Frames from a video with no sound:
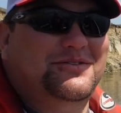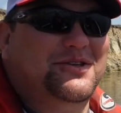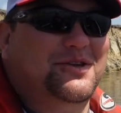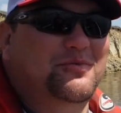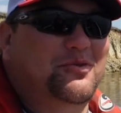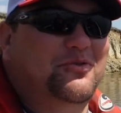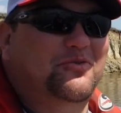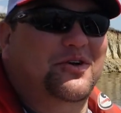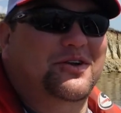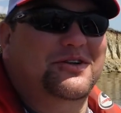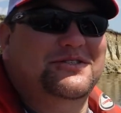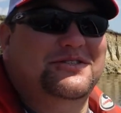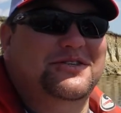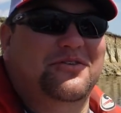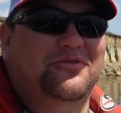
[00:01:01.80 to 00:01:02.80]
It's going to be fun to
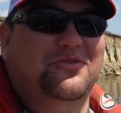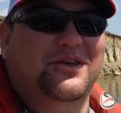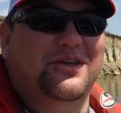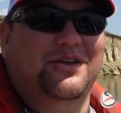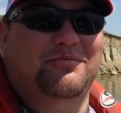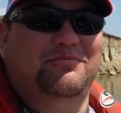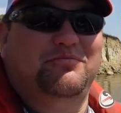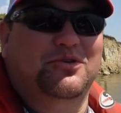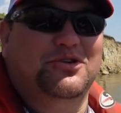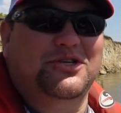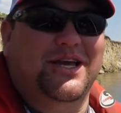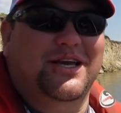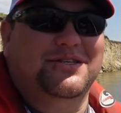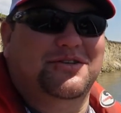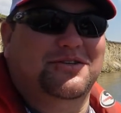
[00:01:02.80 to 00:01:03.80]
see if we can put you
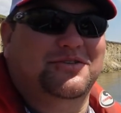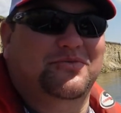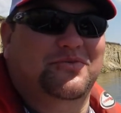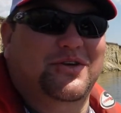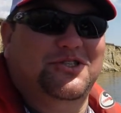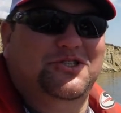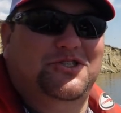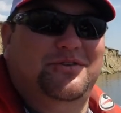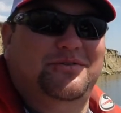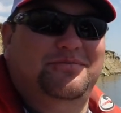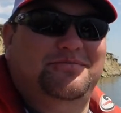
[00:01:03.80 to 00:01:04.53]
guys on some fish.